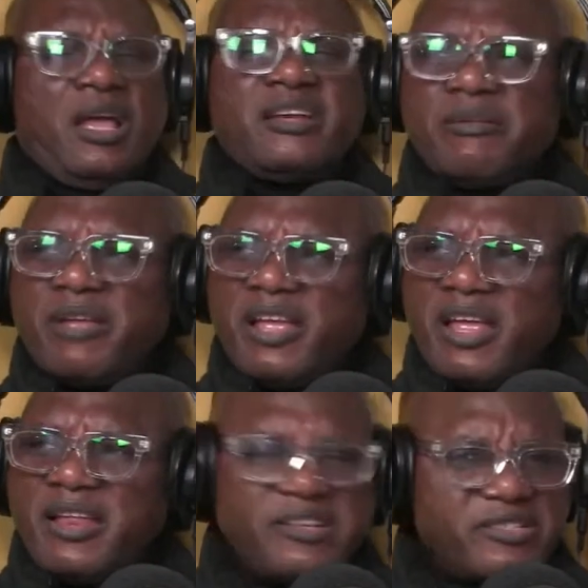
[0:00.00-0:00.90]
And
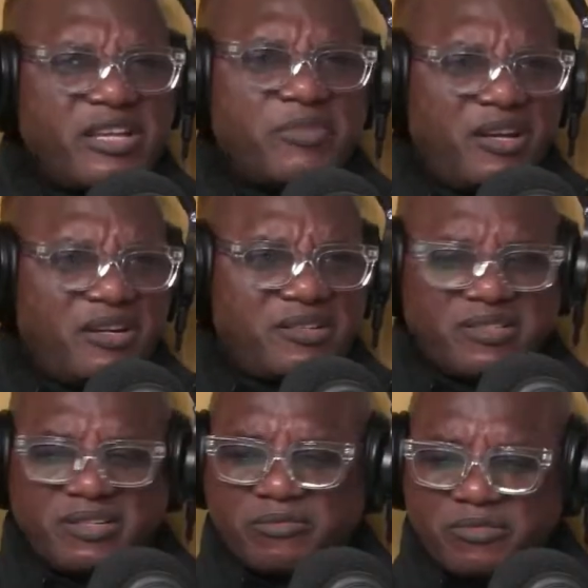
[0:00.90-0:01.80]
anytime I
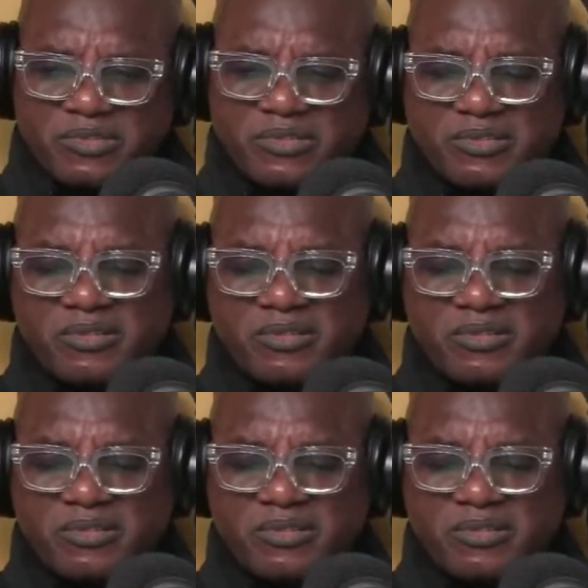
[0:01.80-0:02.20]
asked her, what is